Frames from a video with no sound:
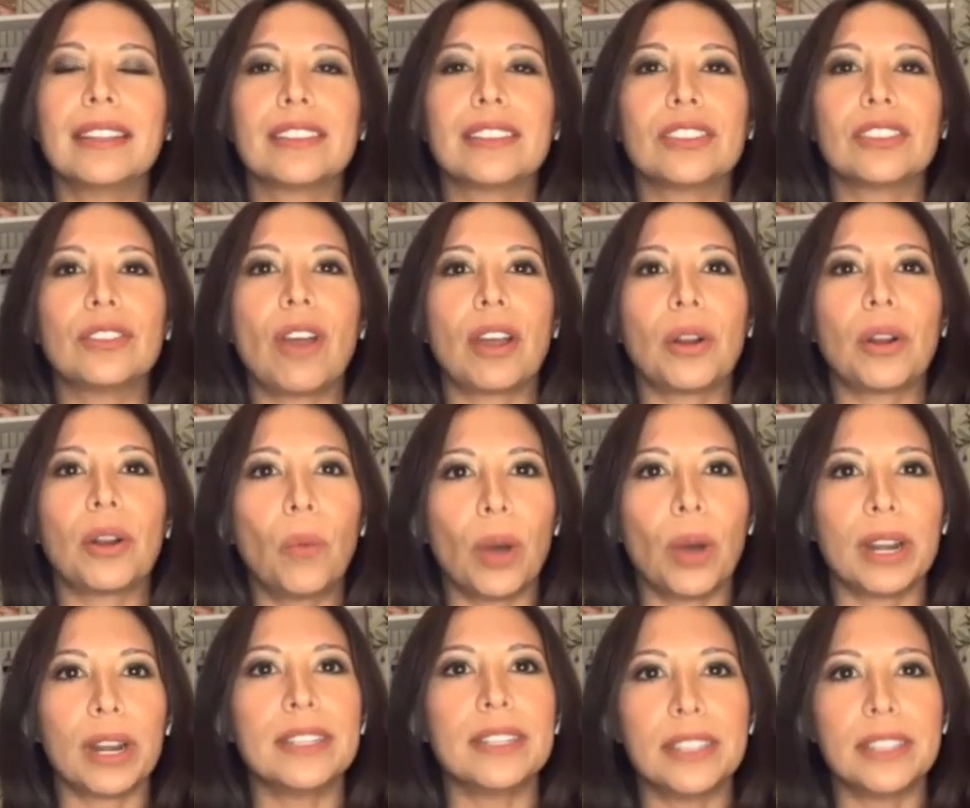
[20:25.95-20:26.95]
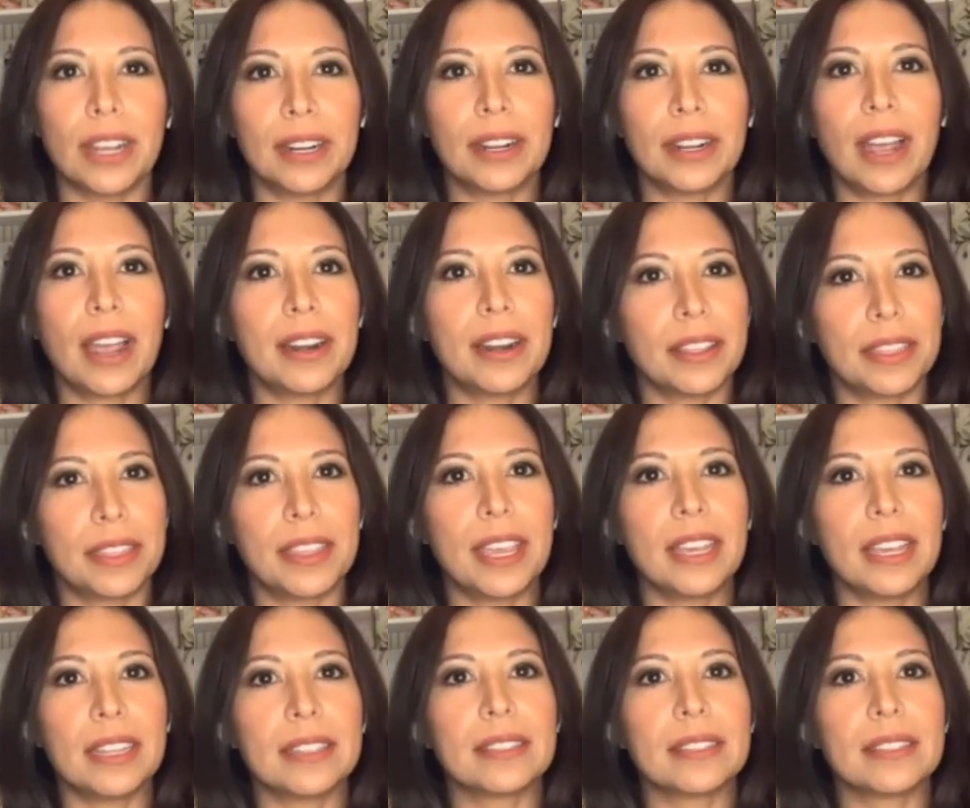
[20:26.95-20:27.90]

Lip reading: it's not a one and done kind of thing.